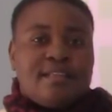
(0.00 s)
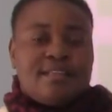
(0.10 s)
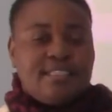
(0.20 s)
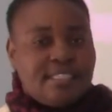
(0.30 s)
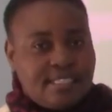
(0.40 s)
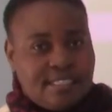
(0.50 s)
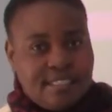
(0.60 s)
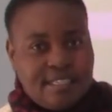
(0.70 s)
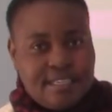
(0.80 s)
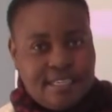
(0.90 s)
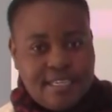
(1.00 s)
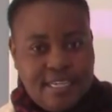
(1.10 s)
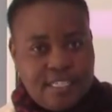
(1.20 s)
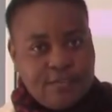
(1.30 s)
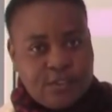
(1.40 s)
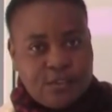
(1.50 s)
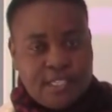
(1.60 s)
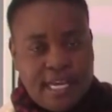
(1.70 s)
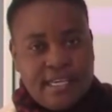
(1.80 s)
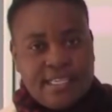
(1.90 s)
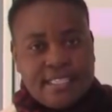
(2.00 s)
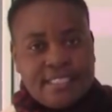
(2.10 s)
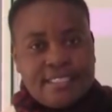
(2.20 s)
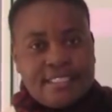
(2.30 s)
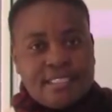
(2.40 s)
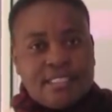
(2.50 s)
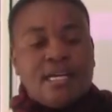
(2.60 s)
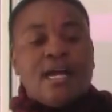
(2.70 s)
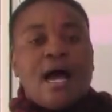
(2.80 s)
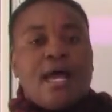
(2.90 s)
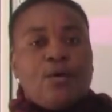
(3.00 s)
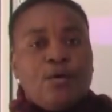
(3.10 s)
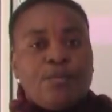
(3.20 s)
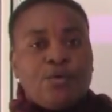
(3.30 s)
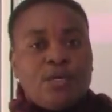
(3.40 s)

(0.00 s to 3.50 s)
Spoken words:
This is it for today. I hope you